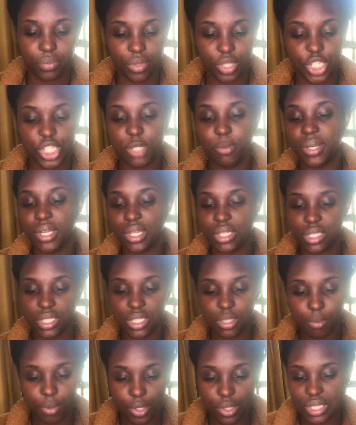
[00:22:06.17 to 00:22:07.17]
Just because
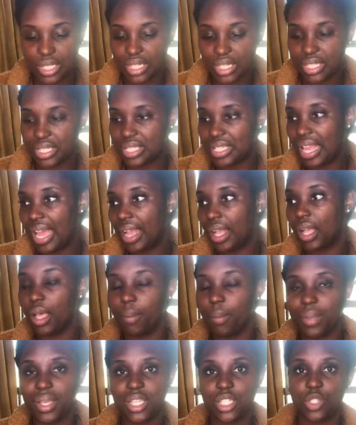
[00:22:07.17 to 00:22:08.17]
this person is not
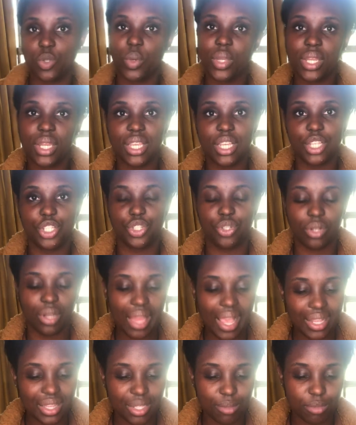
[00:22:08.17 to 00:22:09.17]
coming as quickly as you'd
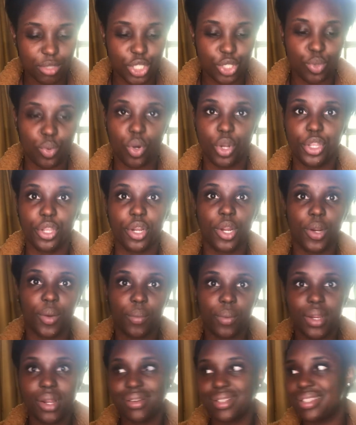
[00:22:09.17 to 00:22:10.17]
like them to, or your
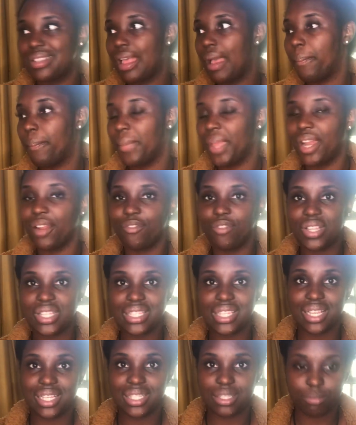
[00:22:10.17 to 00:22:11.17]
career is not
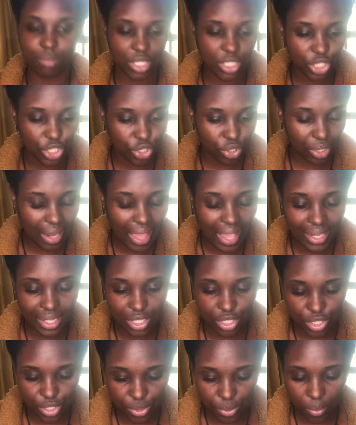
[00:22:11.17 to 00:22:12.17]
manifesting as much as you like it
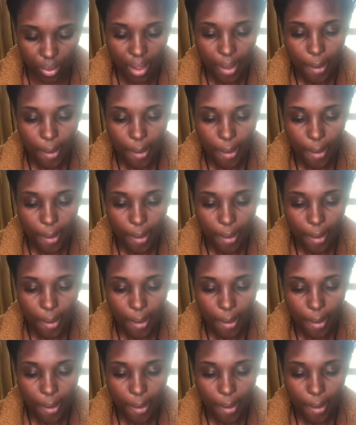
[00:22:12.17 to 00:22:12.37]
to,